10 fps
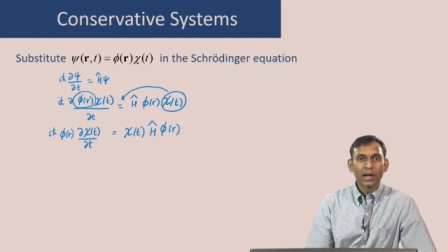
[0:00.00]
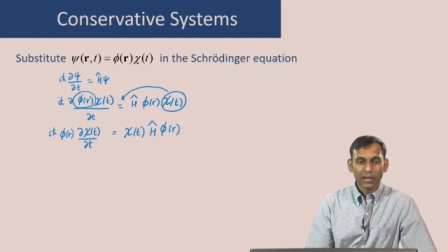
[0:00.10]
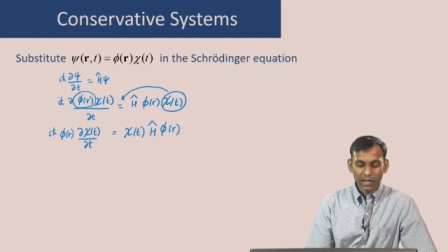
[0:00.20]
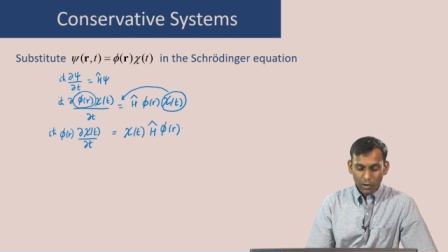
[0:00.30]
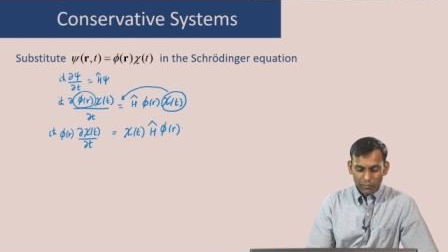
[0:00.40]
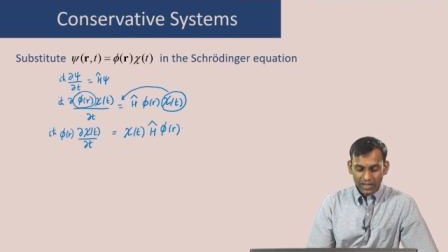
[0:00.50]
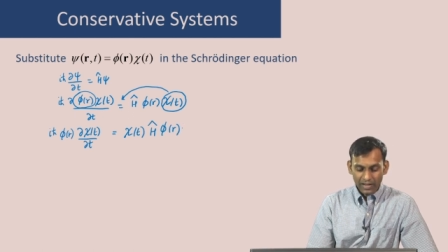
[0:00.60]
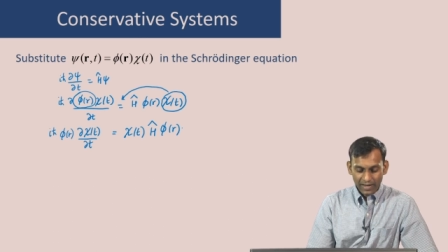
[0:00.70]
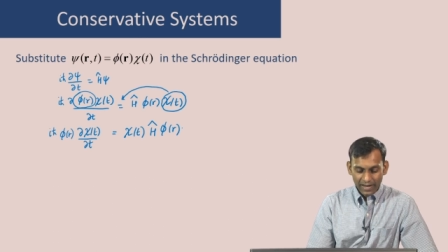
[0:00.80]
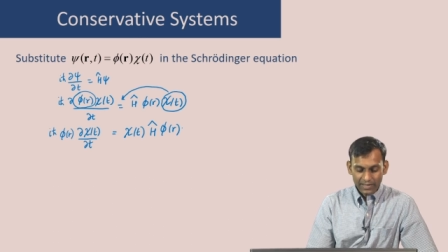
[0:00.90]
Now, we
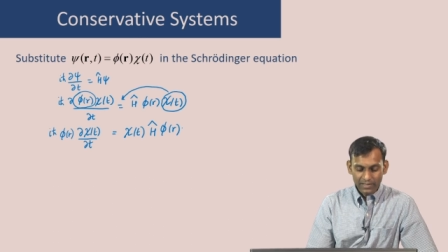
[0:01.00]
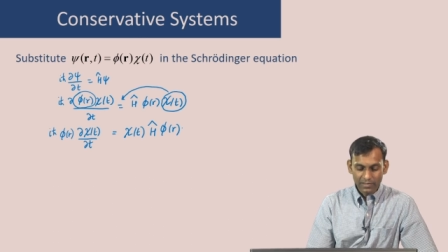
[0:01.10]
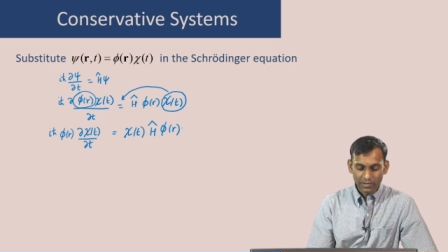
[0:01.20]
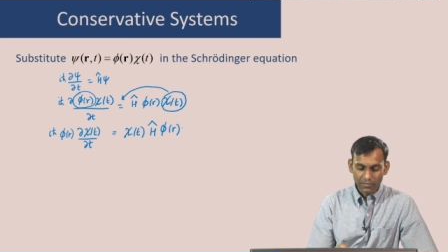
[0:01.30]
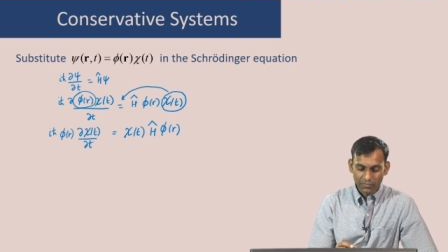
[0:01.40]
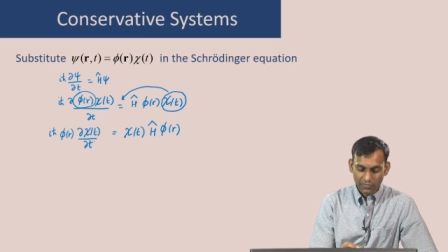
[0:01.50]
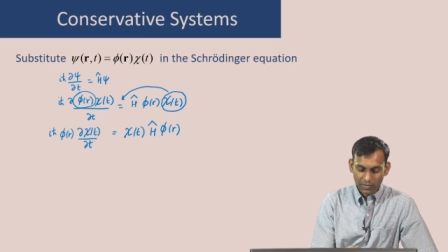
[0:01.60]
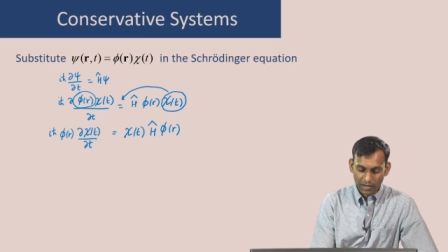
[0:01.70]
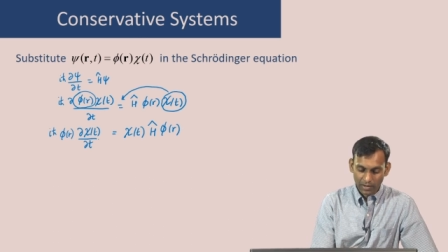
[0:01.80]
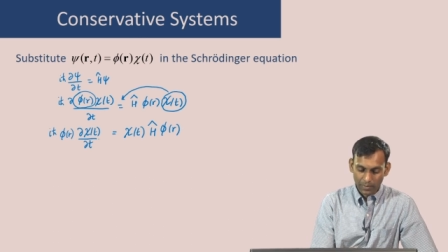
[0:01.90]
collect
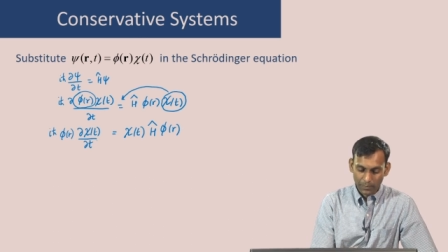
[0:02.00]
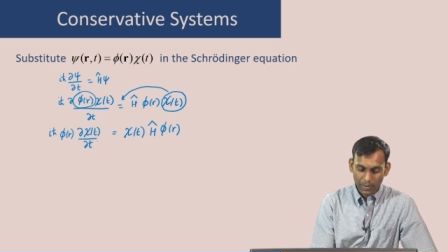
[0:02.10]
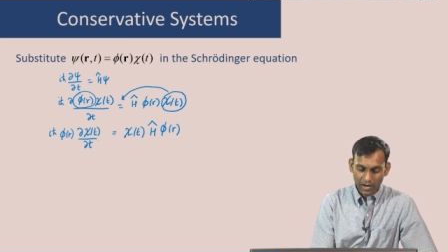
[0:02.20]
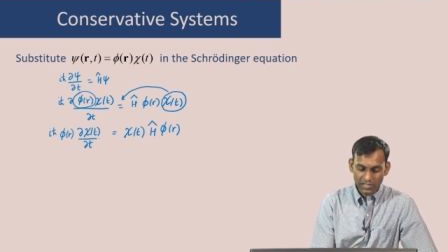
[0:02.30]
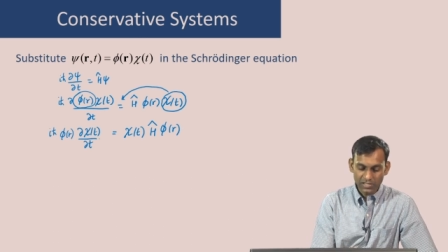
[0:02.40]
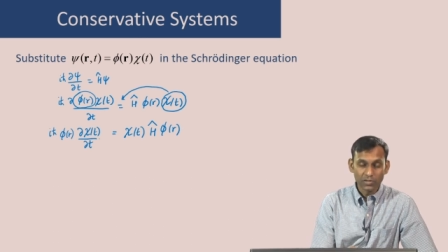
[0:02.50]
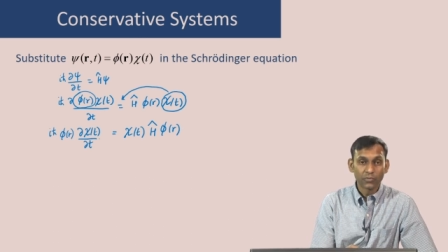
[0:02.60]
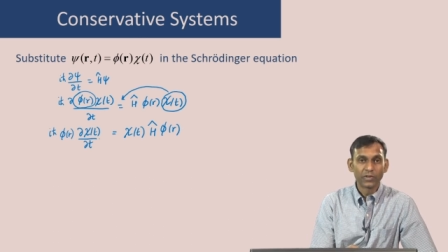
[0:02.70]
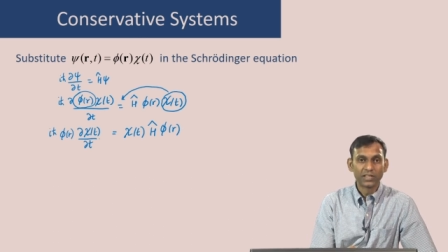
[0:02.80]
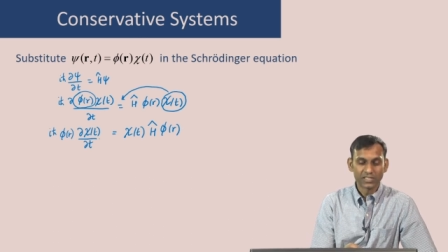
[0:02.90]
parts
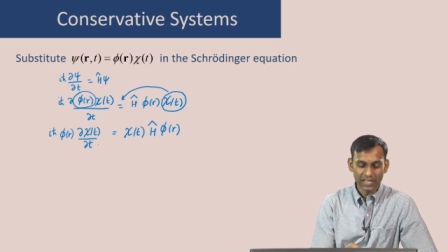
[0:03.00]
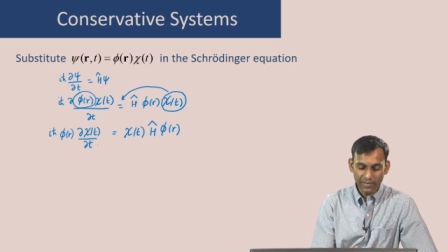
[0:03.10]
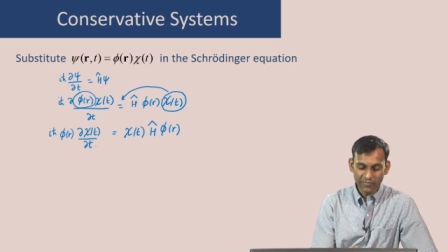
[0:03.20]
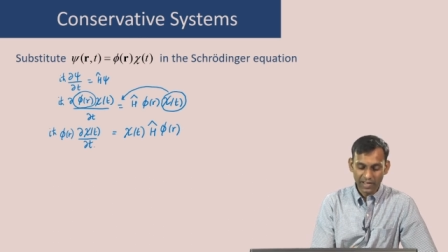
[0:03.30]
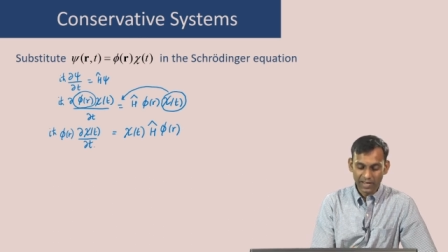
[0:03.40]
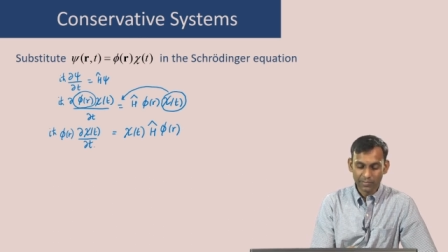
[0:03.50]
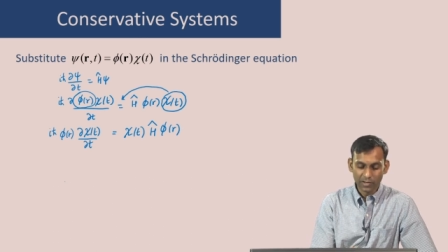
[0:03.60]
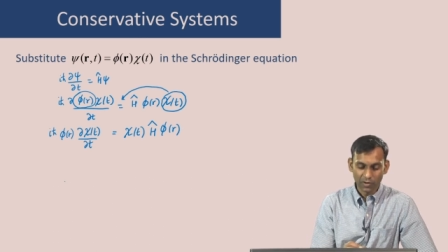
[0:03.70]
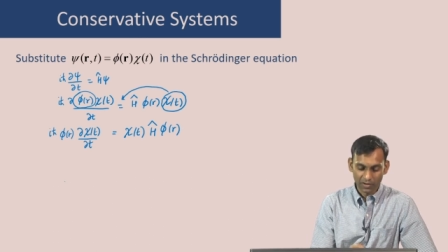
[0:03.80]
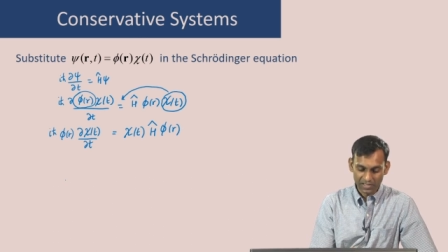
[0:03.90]
with the same variable
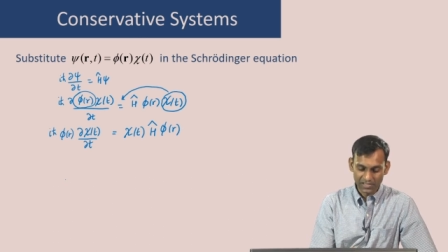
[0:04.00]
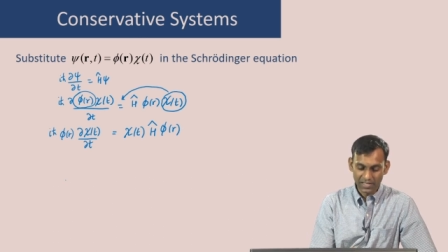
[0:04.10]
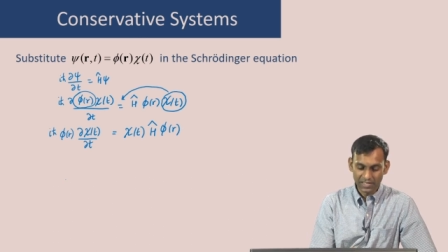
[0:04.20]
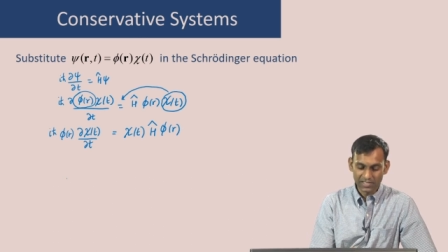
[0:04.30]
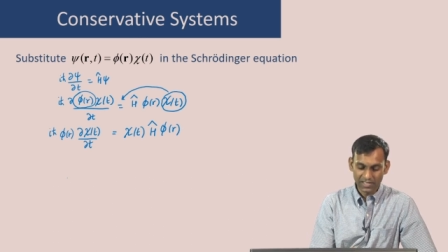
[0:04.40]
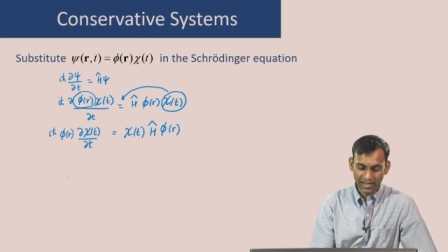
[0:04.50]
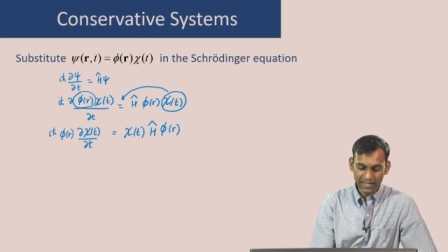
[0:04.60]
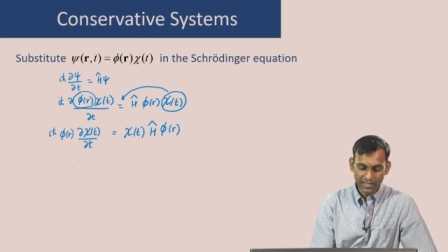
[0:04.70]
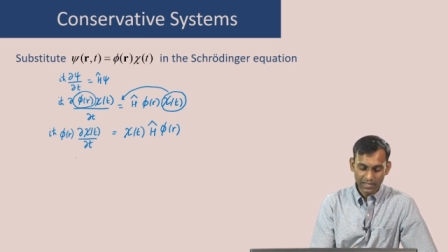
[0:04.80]
on its each side.